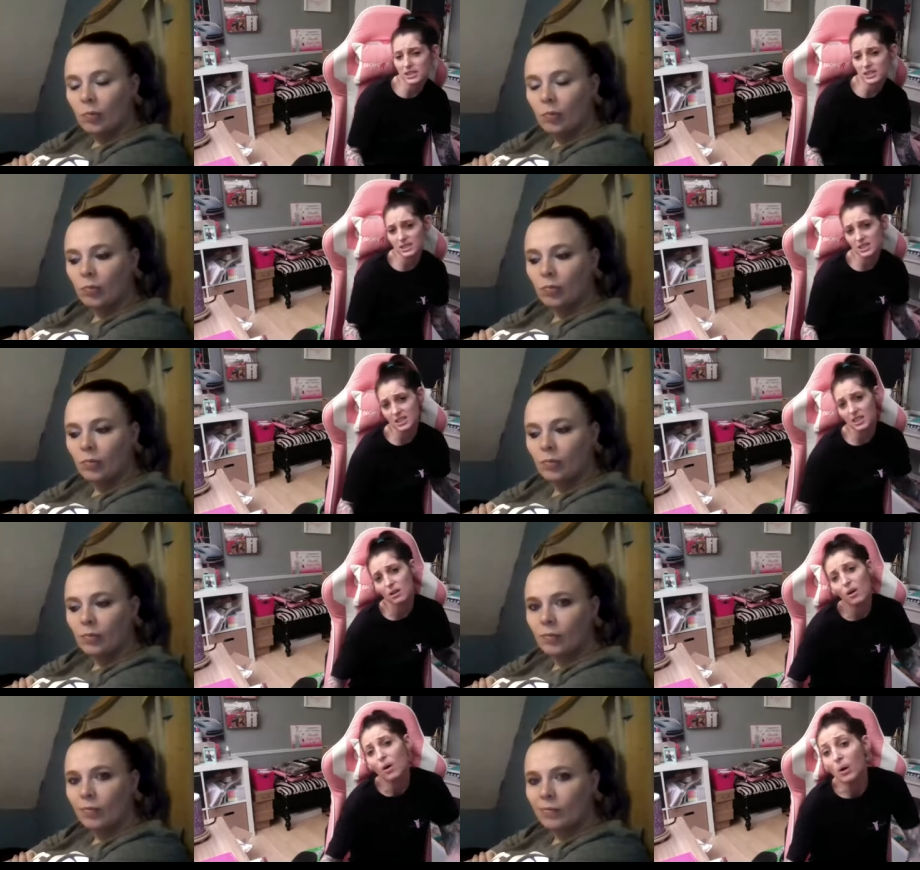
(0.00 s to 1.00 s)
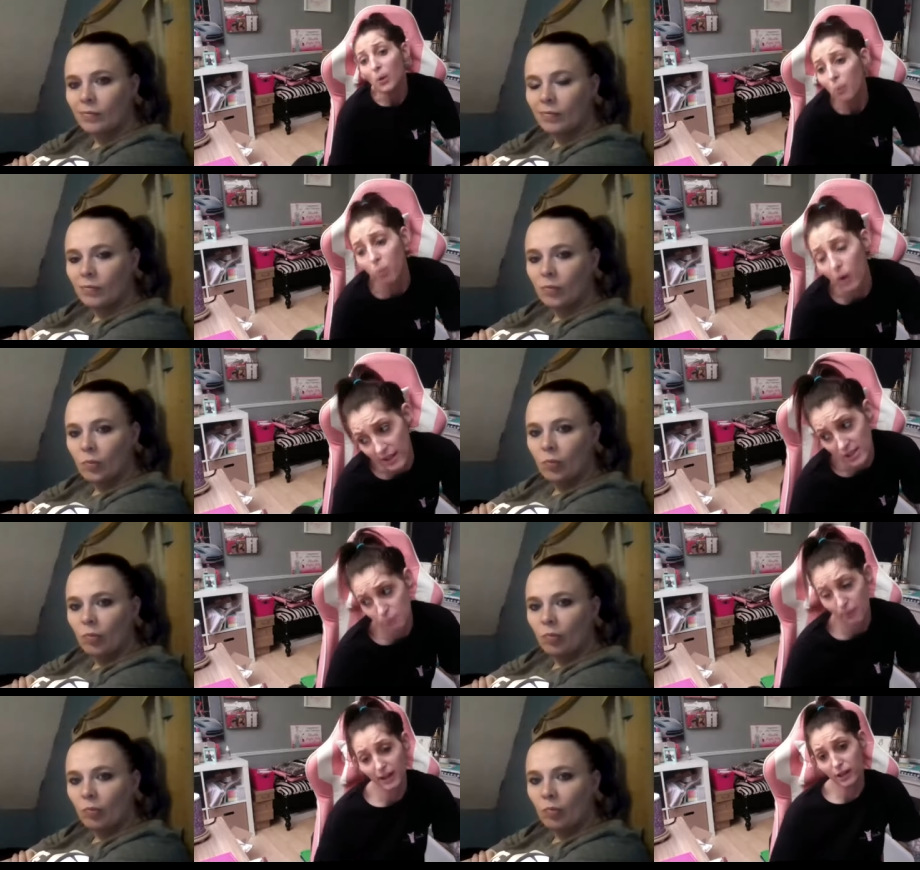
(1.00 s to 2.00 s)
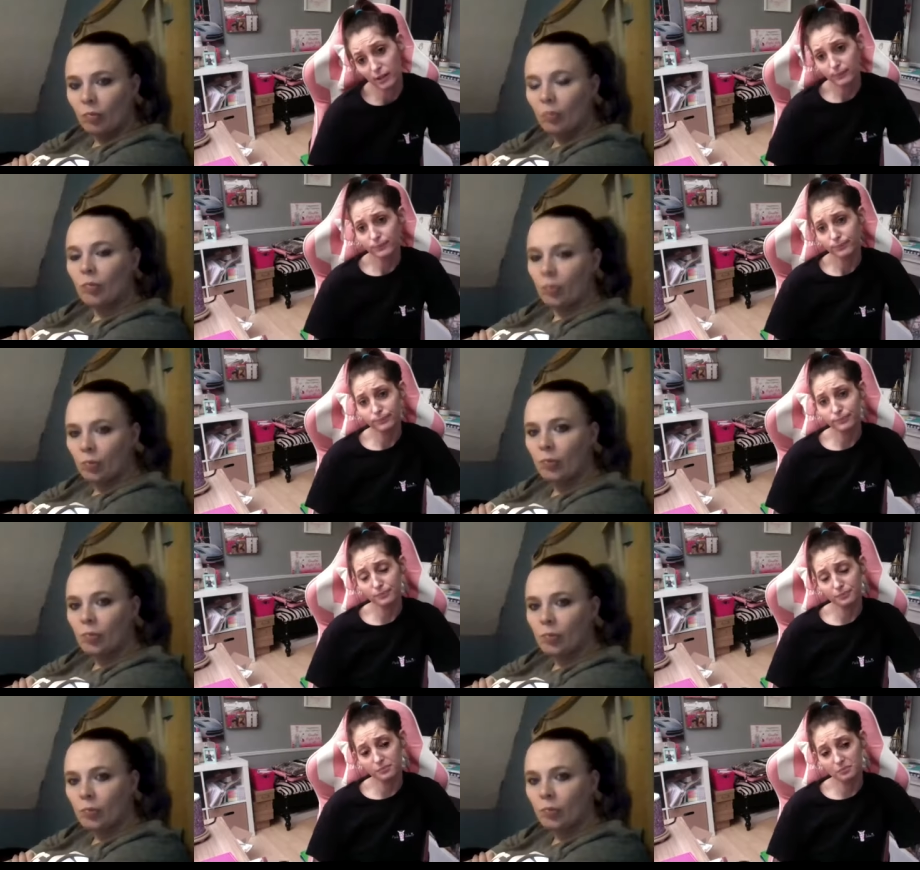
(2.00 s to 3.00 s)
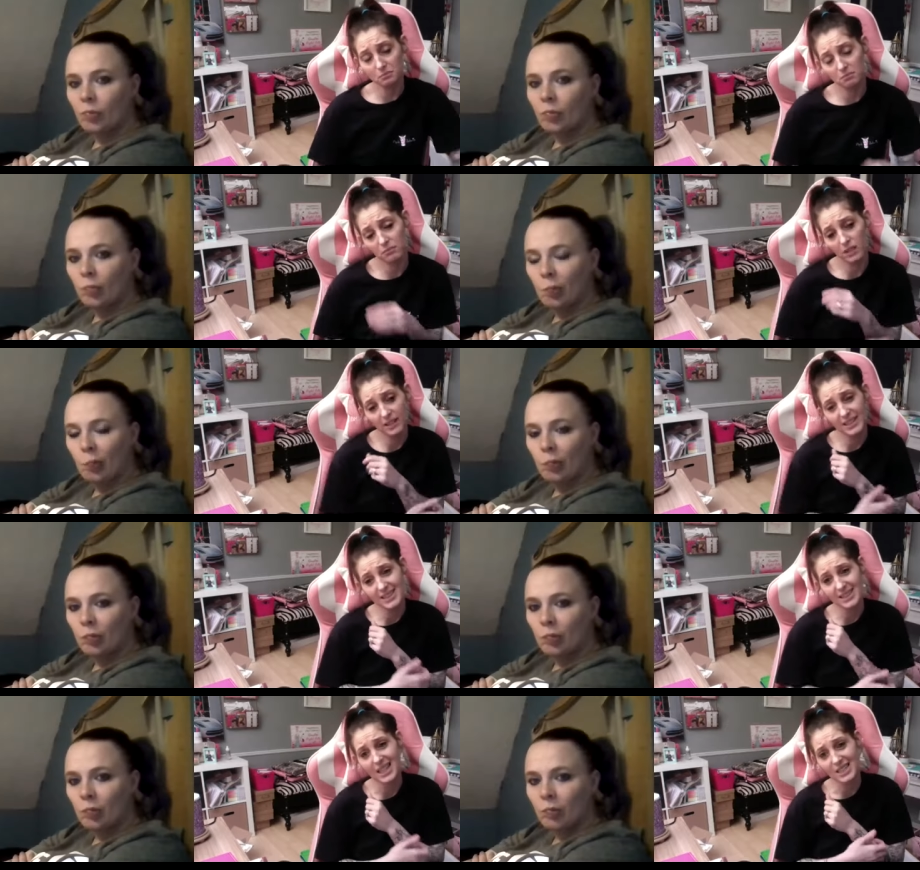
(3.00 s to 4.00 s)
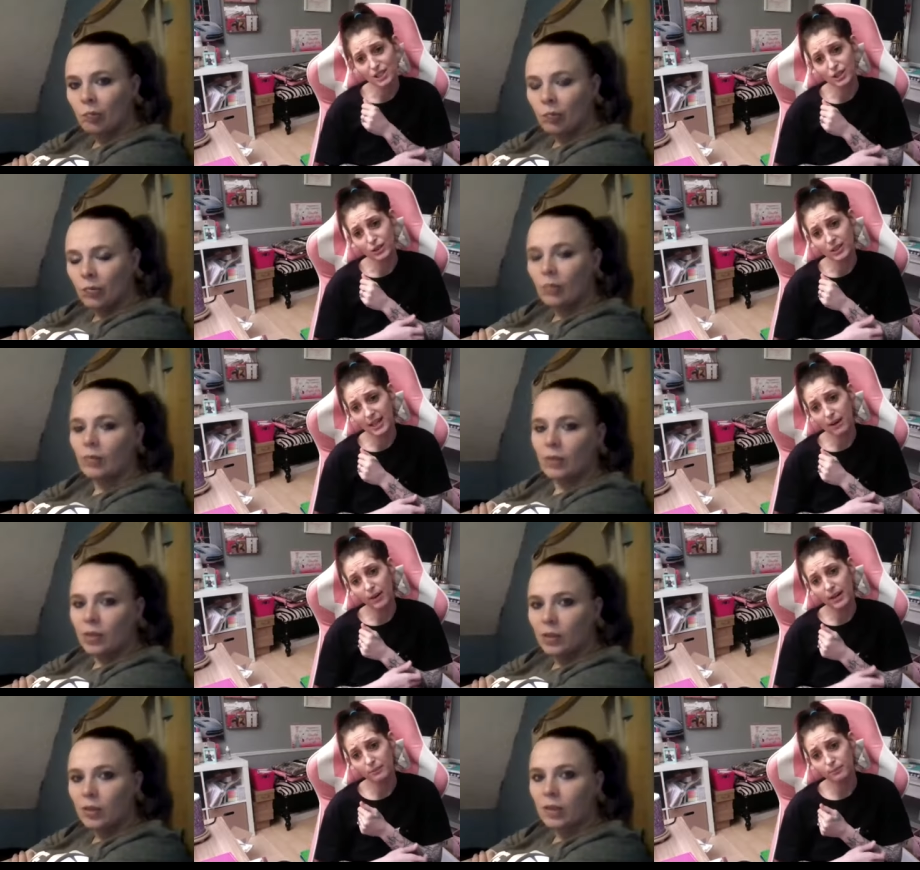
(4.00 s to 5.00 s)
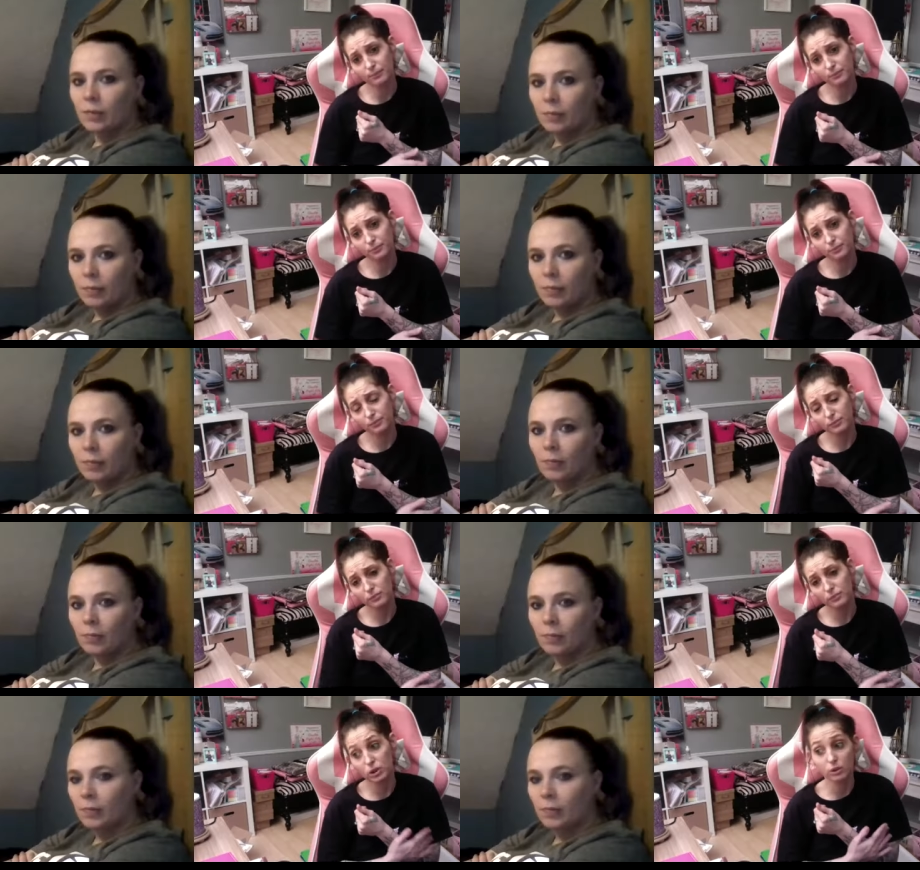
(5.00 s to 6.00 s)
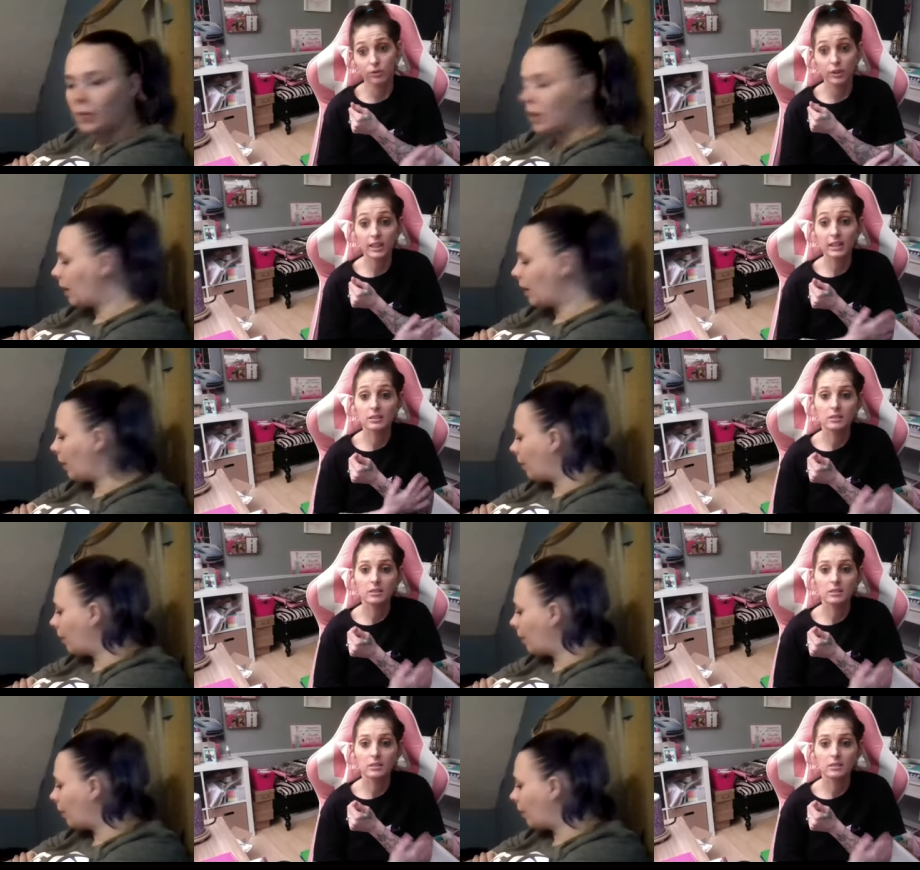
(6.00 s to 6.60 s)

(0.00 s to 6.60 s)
Speaker 1: to see what is better. I think it's nicer to do it that way, truthfully.